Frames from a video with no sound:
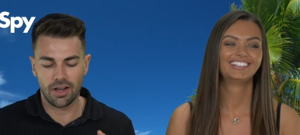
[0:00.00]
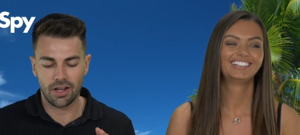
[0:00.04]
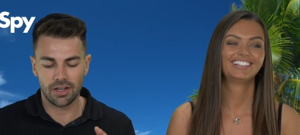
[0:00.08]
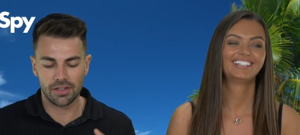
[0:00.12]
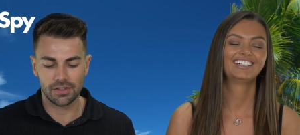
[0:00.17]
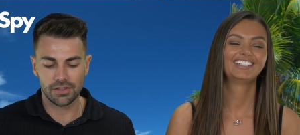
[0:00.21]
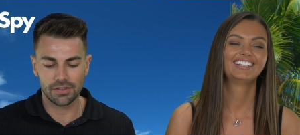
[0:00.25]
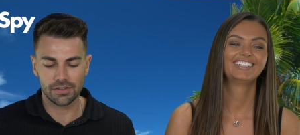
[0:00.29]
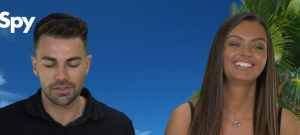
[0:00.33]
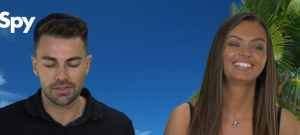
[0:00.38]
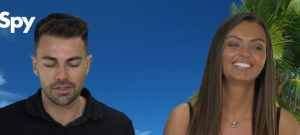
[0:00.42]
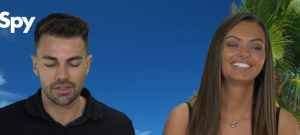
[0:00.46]

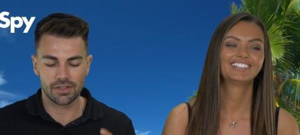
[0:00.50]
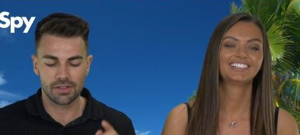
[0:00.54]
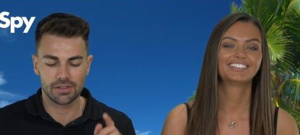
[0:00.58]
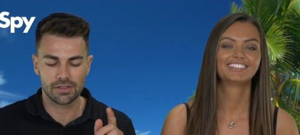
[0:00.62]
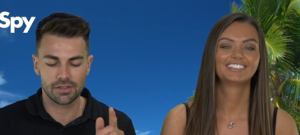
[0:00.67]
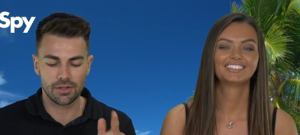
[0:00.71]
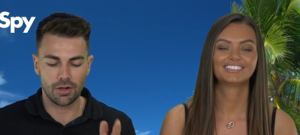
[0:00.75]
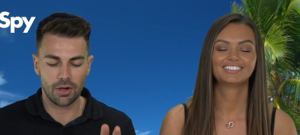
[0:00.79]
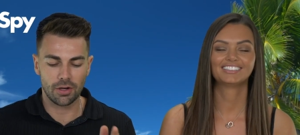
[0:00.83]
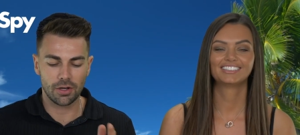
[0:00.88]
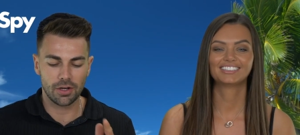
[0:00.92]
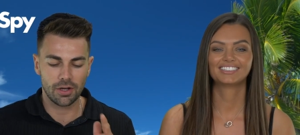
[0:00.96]
Speaker 1: Islanders,
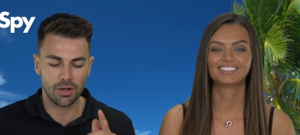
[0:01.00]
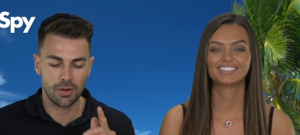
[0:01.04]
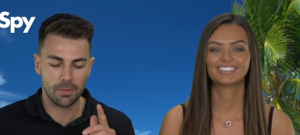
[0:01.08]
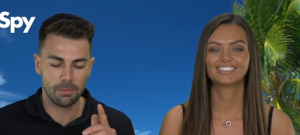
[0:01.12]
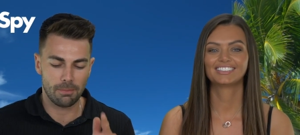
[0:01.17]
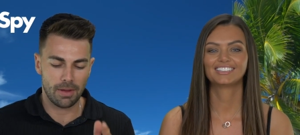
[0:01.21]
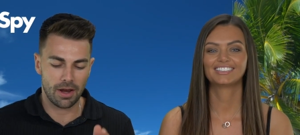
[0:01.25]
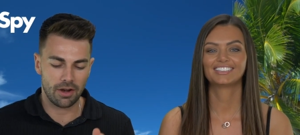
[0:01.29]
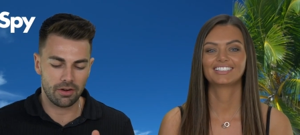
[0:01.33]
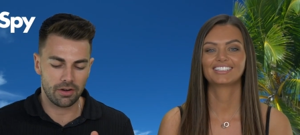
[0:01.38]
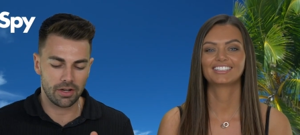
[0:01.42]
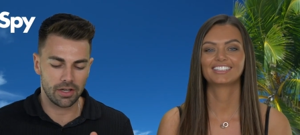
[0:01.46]
snog,
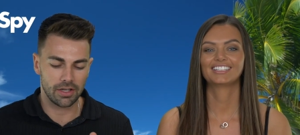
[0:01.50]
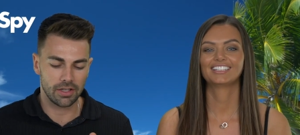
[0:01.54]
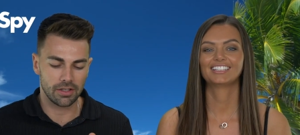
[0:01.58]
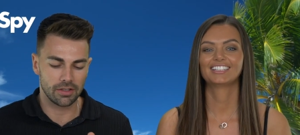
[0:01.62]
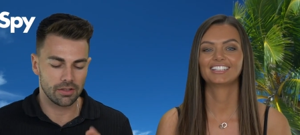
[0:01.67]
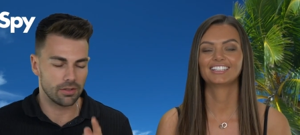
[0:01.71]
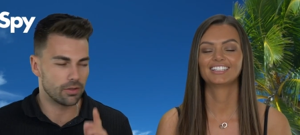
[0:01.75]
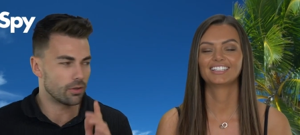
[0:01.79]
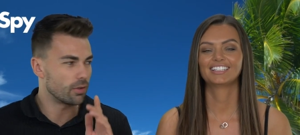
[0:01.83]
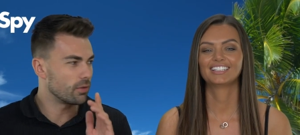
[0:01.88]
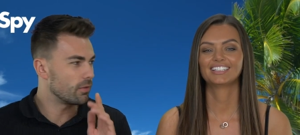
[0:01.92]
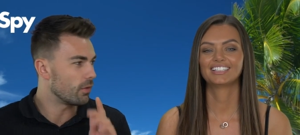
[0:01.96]
marry
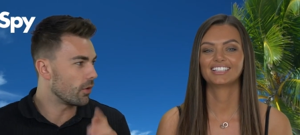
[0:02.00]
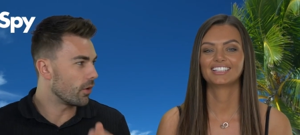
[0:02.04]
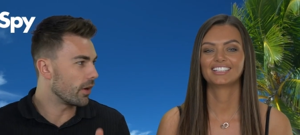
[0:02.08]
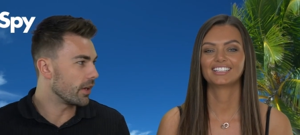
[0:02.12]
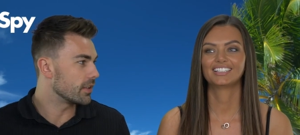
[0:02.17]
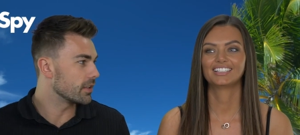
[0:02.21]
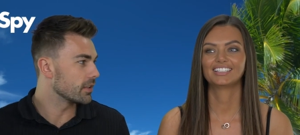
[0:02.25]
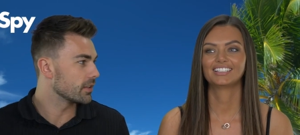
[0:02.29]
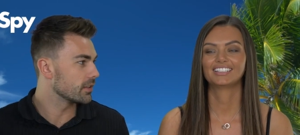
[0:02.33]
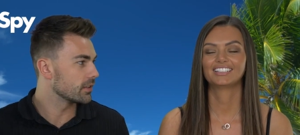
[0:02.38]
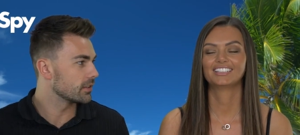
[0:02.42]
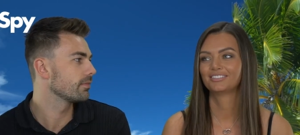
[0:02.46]
or
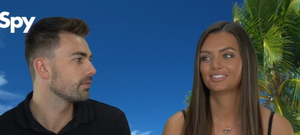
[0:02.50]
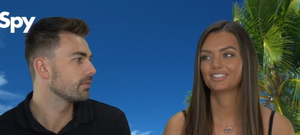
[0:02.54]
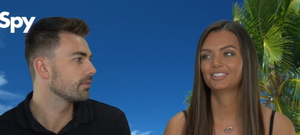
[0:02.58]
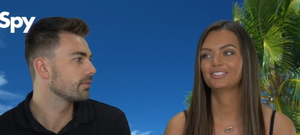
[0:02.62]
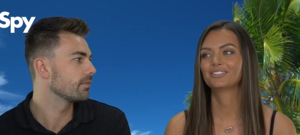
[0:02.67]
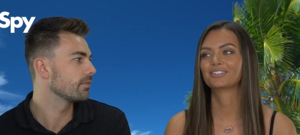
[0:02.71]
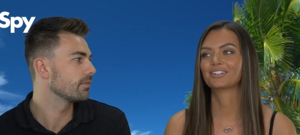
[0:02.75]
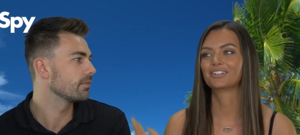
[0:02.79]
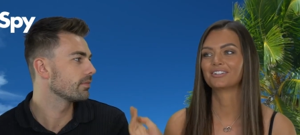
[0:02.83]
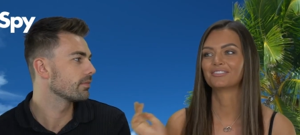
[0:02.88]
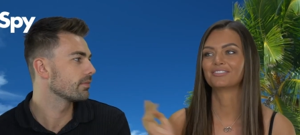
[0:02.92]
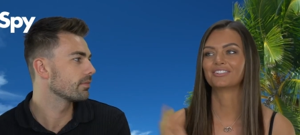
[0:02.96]
avoid?
Speaker 2: You
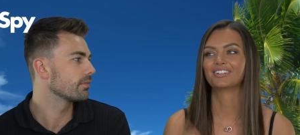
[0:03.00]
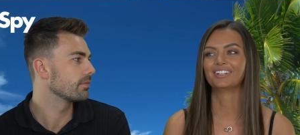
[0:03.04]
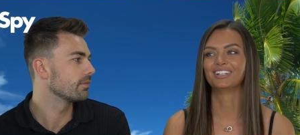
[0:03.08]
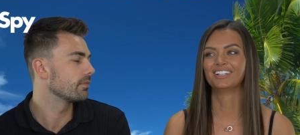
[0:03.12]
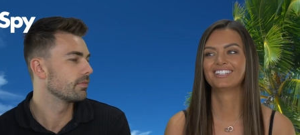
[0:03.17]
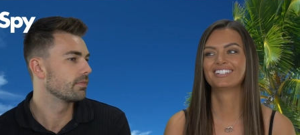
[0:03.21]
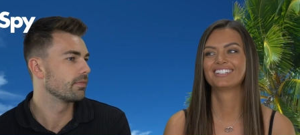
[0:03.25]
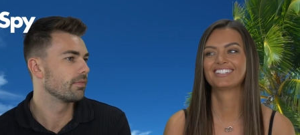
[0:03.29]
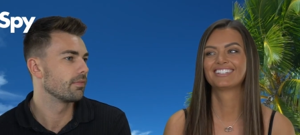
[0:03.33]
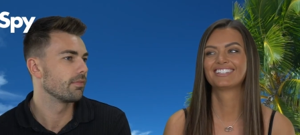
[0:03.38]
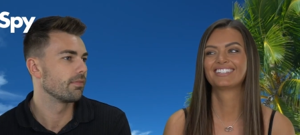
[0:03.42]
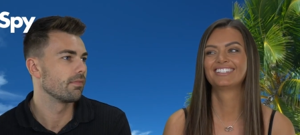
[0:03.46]
go
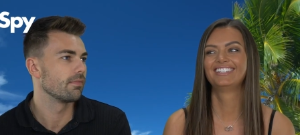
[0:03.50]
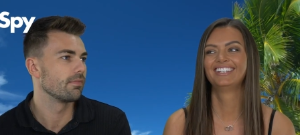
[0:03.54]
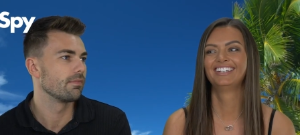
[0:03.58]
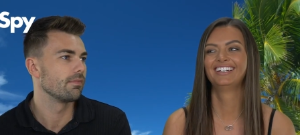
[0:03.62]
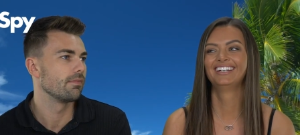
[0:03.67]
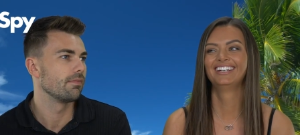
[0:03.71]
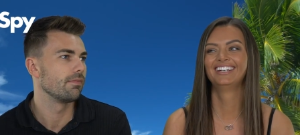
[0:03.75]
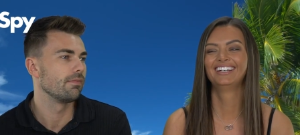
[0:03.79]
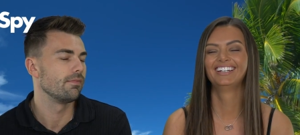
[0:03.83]
first.